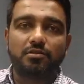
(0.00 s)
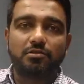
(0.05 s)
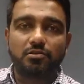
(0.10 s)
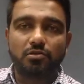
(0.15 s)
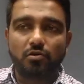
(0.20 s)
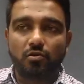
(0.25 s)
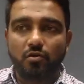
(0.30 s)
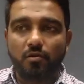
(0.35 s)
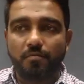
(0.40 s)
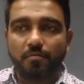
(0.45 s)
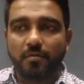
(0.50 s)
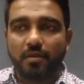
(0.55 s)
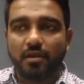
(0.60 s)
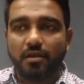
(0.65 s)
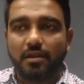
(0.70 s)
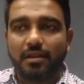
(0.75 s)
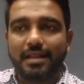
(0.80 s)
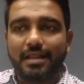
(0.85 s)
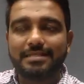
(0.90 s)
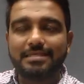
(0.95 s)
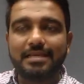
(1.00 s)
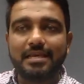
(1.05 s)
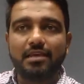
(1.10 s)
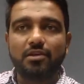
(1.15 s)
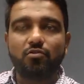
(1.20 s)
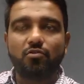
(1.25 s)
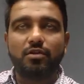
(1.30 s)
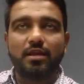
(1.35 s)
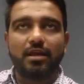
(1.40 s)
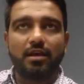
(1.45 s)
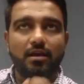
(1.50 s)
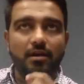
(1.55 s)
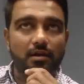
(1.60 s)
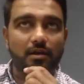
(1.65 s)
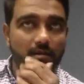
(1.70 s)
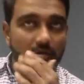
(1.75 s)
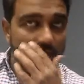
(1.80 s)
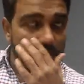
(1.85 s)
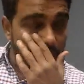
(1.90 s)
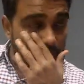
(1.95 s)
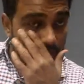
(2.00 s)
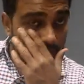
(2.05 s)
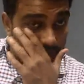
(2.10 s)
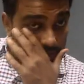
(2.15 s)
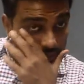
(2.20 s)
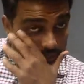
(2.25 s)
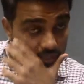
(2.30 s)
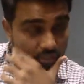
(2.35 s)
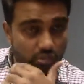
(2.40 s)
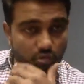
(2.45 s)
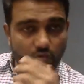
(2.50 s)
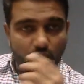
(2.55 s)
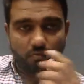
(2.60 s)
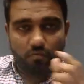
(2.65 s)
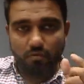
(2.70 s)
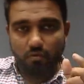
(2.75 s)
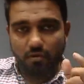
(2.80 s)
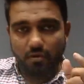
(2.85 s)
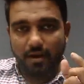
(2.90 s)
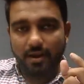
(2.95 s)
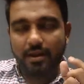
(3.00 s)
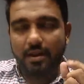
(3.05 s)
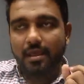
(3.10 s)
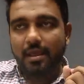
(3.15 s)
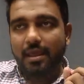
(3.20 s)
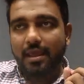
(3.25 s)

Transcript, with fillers: So let's say you take a, a tissue, all right,